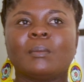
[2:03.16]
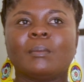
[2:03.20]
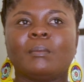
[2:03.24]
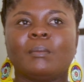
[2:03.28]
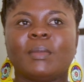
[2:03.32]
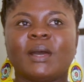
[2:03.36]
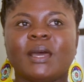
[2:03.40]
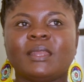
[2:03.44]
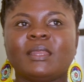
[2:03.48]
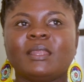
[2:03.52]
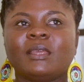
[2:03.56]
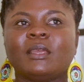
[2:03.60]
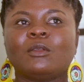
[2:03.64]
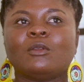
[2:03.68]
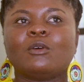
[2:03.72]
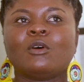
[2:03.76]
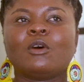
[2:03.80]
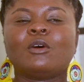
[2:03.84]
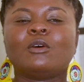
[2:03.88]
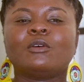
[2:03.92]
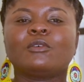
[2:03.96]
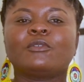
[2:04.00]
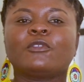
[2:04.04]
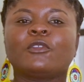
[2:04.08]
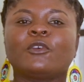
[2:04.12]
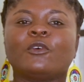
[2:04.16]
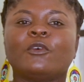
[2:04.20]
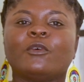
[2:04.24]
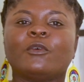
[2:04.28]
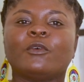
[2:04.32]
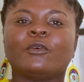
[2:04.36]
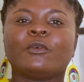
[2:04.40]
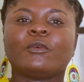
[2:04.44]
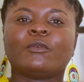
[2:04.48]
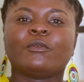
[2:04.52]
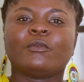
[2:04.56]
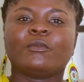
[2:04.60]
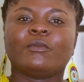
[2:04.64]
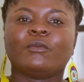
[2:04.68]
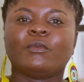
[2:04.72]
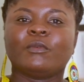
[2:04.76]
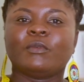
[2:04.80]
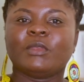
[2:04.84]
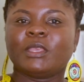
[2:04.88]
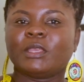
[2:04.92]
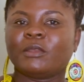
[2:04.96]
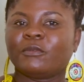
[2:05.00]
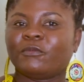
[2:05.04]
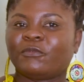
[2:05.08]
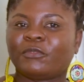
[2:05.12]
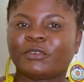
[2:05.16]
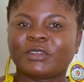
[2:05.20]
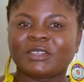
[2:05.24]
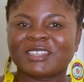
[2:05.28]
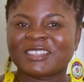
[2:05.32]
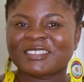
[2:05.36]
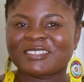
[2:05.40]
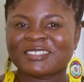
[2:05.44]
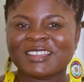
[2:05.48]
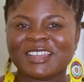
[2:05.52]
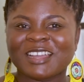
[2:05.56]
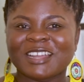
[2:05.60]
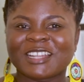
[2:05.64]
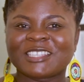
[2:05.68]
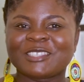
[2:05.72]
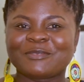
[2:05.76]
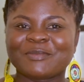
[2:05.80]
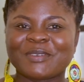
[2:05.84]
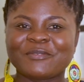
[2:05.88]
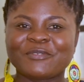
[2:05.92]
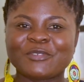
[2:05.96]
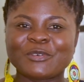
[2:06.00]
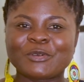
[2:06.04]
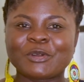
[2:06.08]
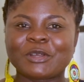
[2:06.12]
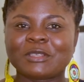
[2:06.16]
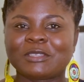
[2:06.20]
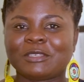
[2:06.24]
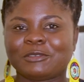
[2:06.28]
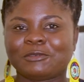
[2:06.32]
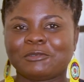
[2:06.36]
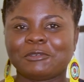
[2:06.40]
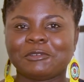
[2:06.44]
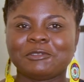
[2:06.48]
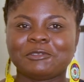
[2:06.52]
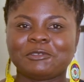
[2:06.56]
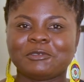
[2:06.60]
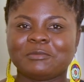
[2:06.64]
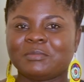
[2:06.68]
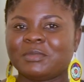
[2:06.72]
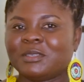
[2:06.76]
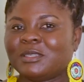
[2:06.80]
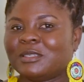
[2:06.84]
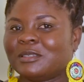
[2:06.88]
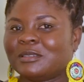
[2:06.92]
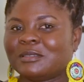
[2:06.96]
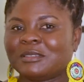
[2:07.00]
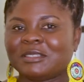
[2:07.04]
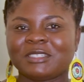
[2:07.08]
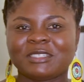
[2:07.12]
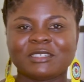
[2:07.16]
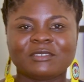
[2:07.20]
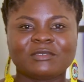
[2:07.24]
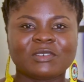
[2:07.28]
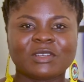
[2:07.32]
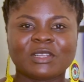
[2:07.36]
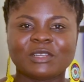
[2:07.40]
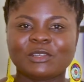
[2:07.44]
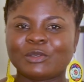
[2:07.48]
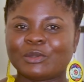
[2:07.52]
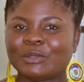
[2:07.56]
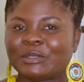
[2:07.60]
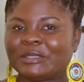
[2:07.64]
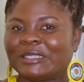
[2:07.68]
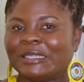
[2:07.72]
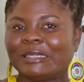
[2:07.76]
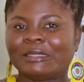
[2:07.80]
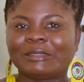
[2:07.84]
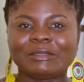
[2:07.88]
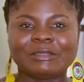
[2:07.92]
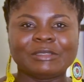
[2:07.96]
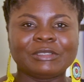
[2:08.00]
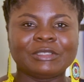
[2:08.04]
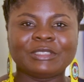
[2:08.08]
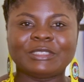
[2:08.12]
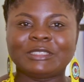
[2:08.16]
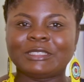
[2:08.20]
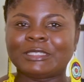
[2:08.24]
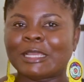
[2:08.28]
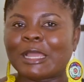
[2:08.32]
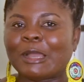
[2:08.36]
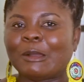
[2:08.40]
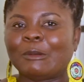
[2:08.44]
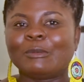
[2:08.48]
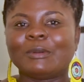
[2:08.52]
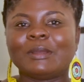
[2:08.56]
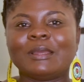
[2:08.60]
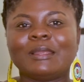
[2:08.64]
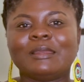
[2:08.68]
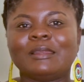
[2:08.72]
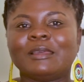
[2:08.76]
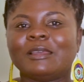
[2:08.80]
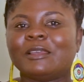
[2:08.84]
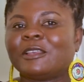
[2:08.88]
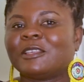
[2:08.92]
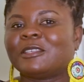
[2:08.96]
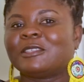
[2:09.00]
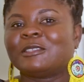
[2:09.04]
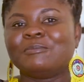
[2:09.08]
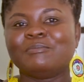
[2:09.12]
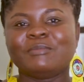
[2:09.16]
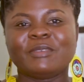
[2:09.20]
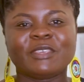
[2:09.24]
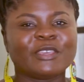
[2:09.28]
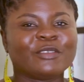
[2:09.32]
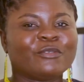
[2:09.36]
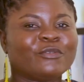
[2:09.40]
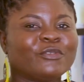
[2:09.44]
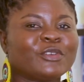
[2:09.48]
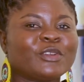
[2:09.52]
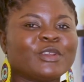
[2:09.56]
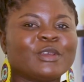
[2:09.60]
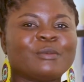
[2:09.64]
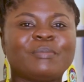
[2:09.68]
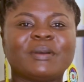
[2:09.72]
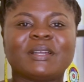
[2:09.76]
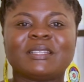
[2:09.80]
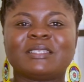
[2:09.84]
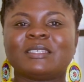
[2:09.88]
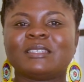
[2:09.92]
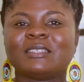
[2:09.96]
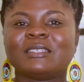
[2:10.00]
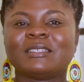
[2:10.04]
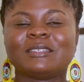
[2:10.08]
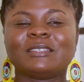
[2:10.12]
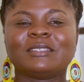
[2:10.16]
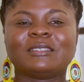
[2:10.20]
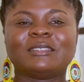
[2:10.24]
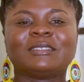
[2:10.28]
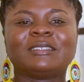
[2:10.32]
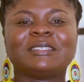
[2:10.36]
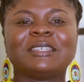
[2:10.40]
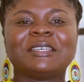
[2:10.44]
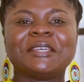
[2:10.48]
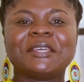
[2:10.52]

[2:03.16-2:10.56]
but then also for the start, my focus is going to be generally on psychology, awareness, behavioral patterns,